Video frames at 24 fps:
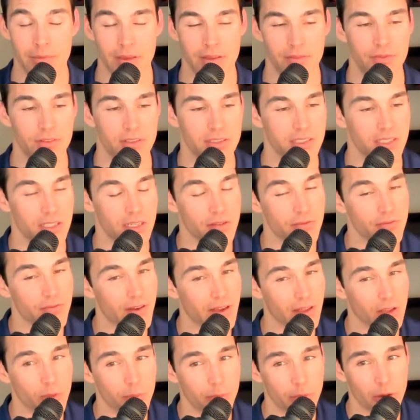If it's a
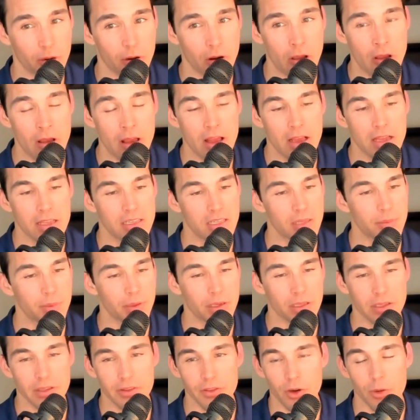developer,
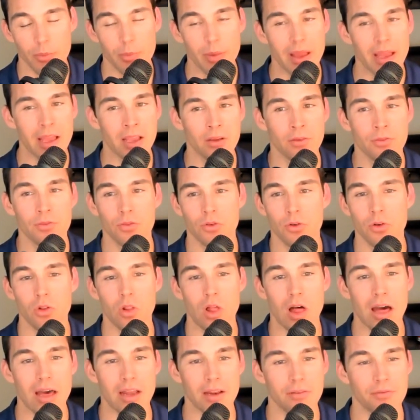typically they're paying for a
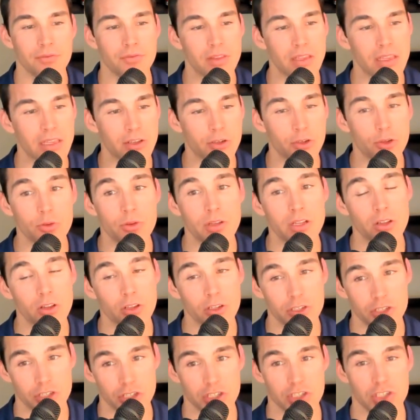lot of the due
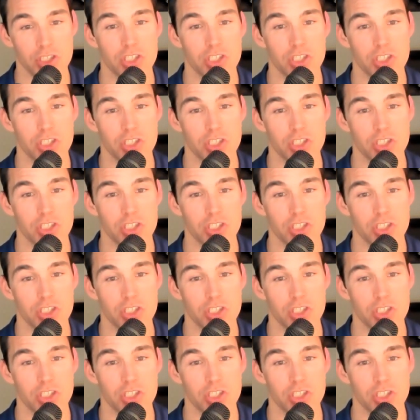diligence